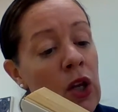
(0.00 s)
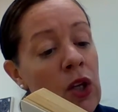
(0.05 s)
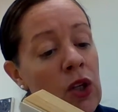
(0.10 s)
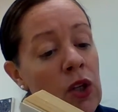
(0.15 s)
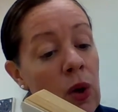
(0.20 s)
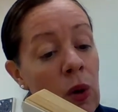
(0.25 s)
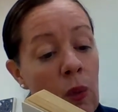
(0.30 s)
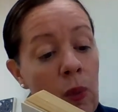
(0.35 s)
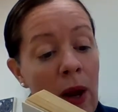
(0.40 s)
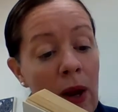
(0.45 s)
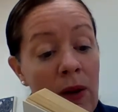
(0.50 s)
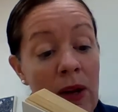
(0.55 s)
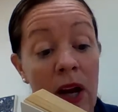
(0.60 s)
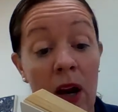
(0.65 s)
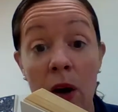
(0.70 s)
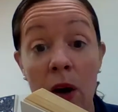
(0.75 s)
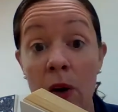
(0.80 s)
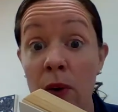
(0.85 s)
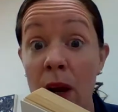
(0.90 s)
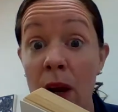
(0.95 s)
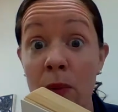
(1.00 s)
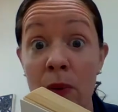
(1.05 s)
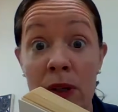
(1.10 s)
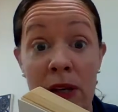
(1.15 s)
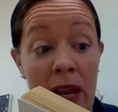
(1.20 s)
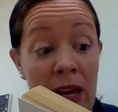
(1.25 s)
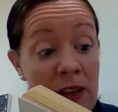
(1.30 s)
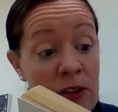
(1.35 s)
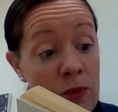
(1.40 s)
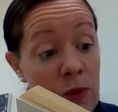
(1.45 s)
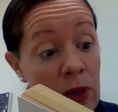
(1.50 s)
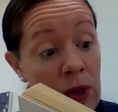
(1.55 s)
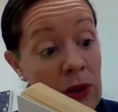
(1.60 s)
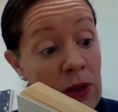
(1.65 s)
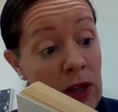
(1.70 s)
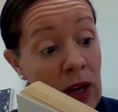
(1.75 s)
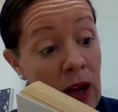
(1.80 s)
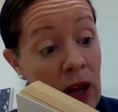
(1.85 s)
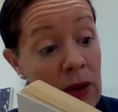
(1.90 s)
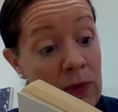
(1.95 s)
You'll worry all right when next
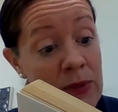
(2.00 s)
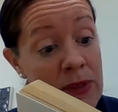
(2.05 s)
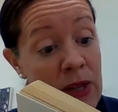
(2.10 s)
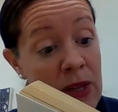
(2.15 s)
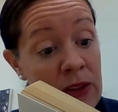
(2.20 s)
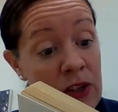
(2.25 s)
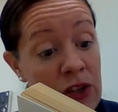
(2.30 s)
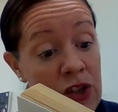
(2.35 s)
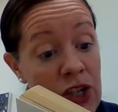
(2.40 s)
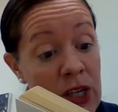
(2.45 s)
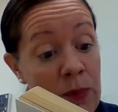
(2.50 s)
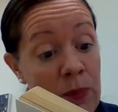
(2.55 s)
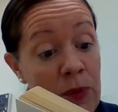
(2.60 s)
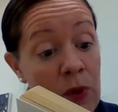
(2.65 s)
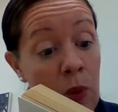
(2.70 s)
winter comes, said the sheep.